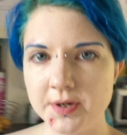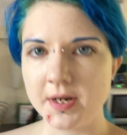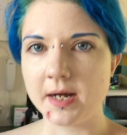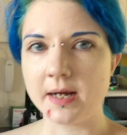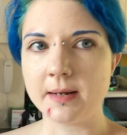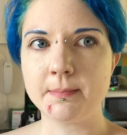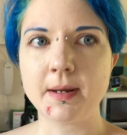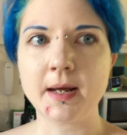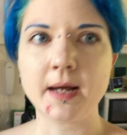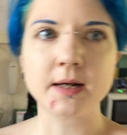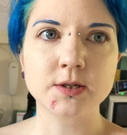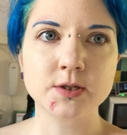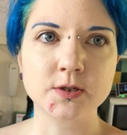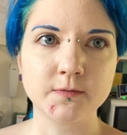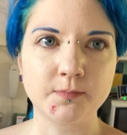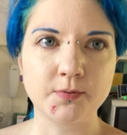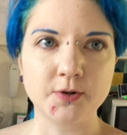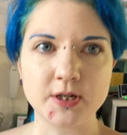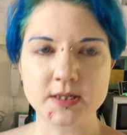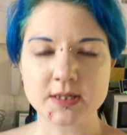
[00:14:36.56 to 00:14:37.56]
9 packs
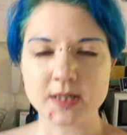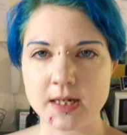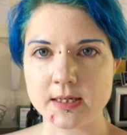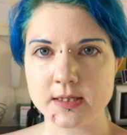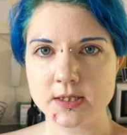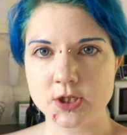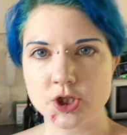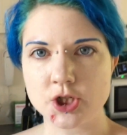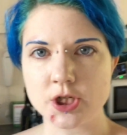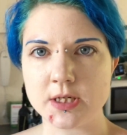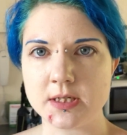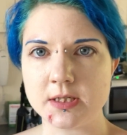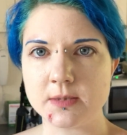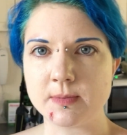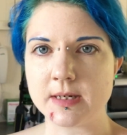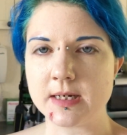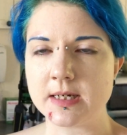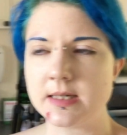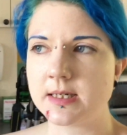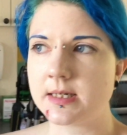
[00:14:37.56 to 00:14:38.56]
of pre-sliced cheese,
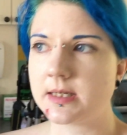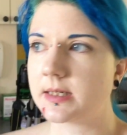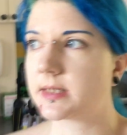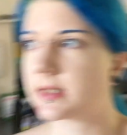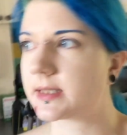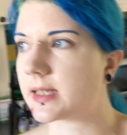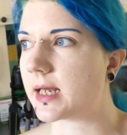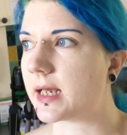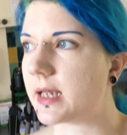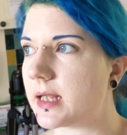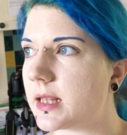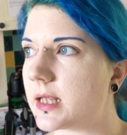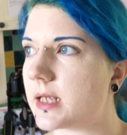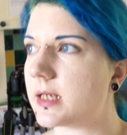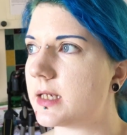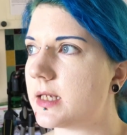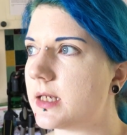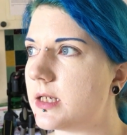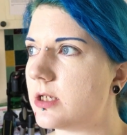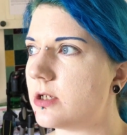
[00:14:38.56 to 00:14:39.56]
but he didn't say that
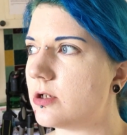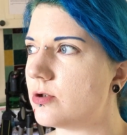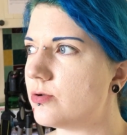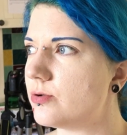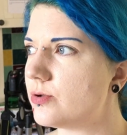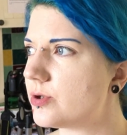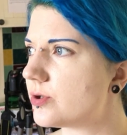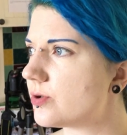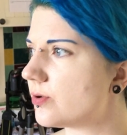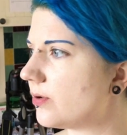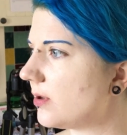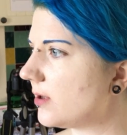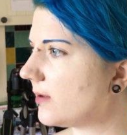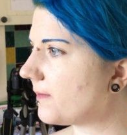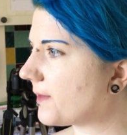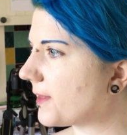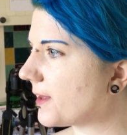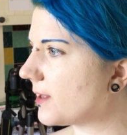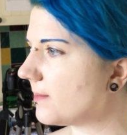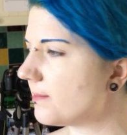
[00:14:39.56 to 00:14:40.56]
he used all
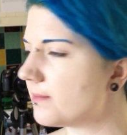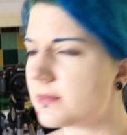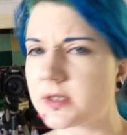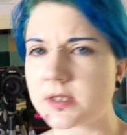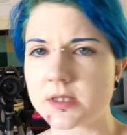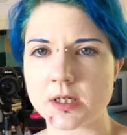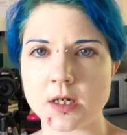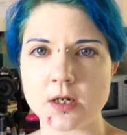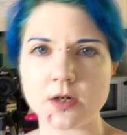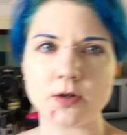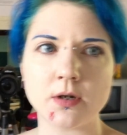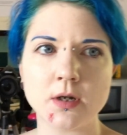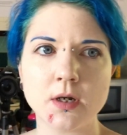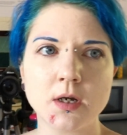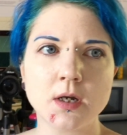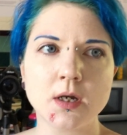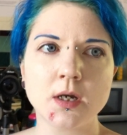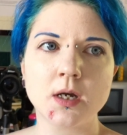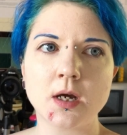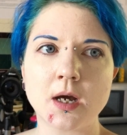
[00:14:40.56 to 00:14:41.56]
of them, so
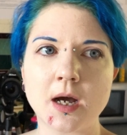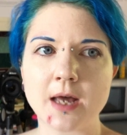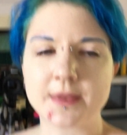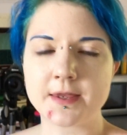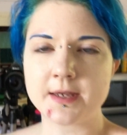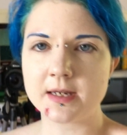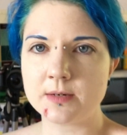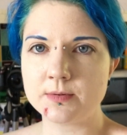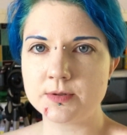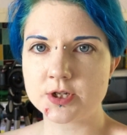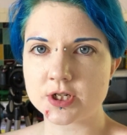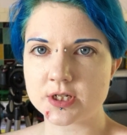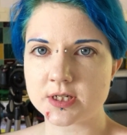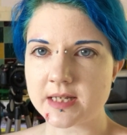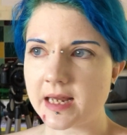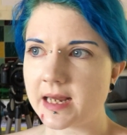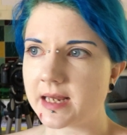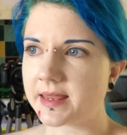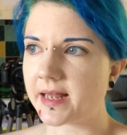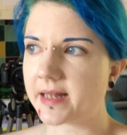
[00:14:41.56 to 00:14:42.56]
I think he was just
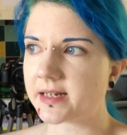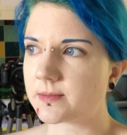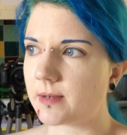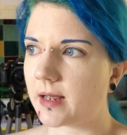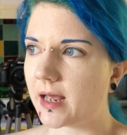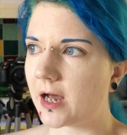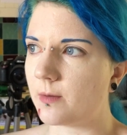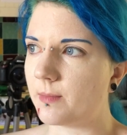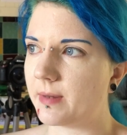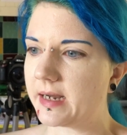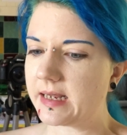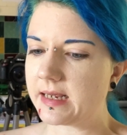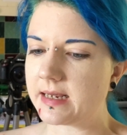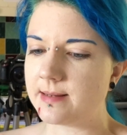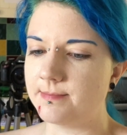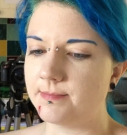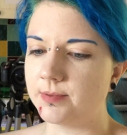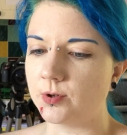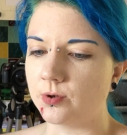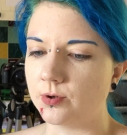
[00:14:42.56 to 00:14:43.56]
saying that's how many he
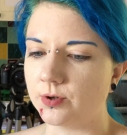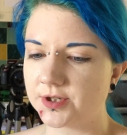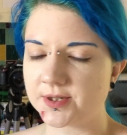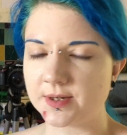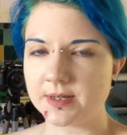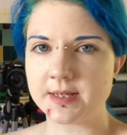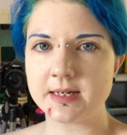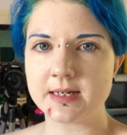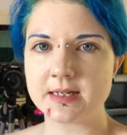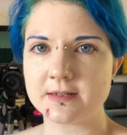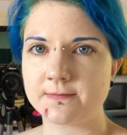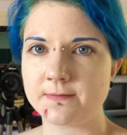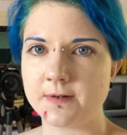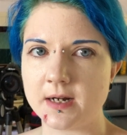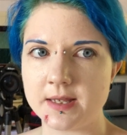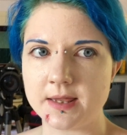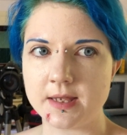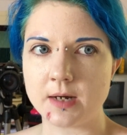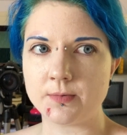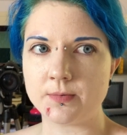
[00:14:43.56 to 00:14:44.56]
bought, so I think it's
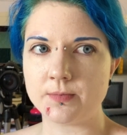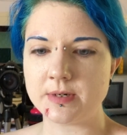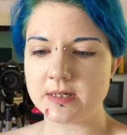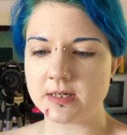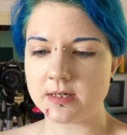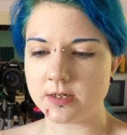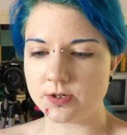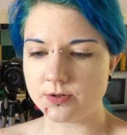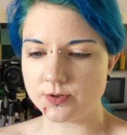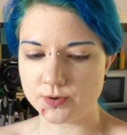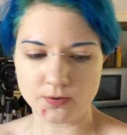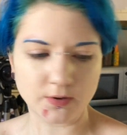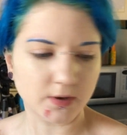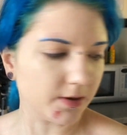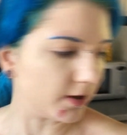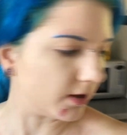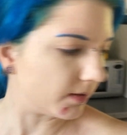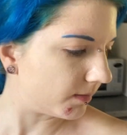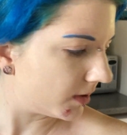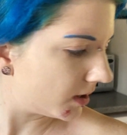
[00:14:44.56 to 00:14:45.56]
fine that we didn't use all of
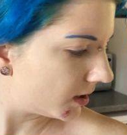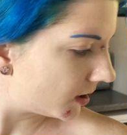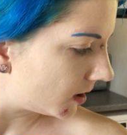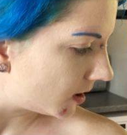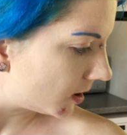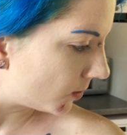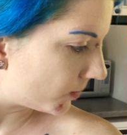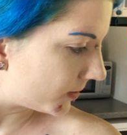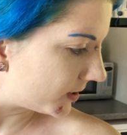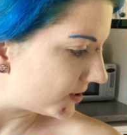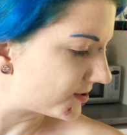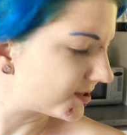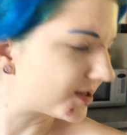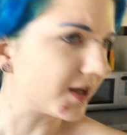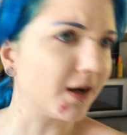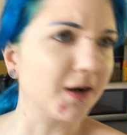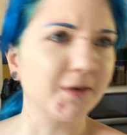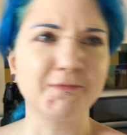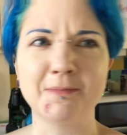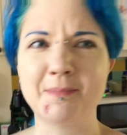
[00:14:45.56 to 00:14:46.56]
them. We used
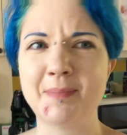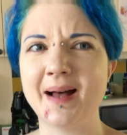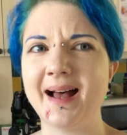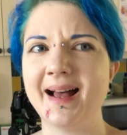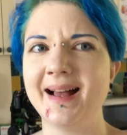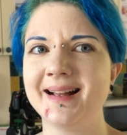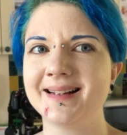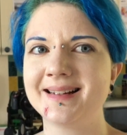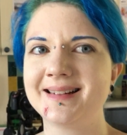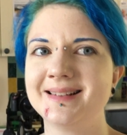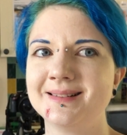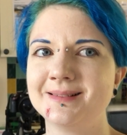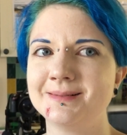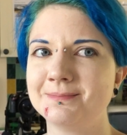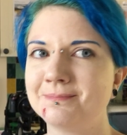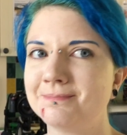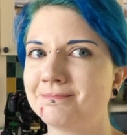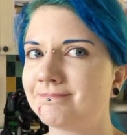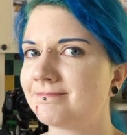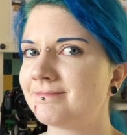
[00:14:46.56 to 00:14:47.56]
half a pack,
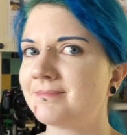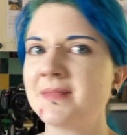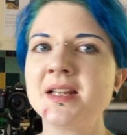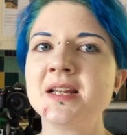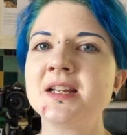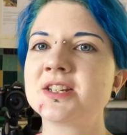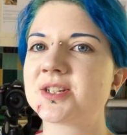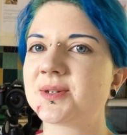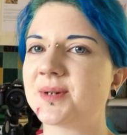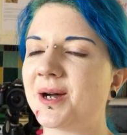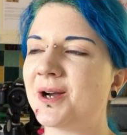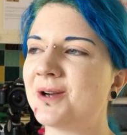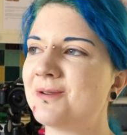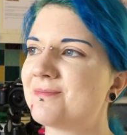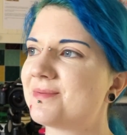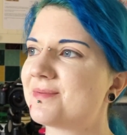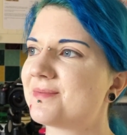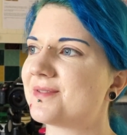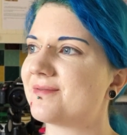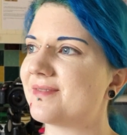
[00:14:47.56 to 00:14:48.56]
so I hope
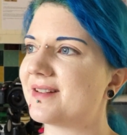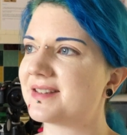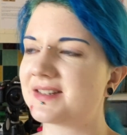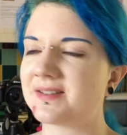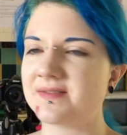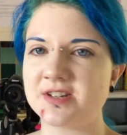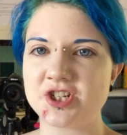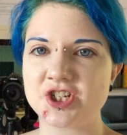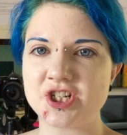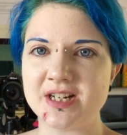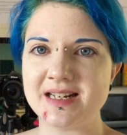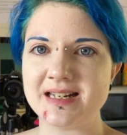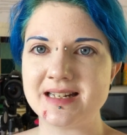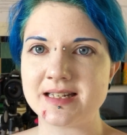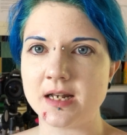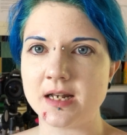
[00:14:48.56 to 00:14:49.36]
the rest of the cheese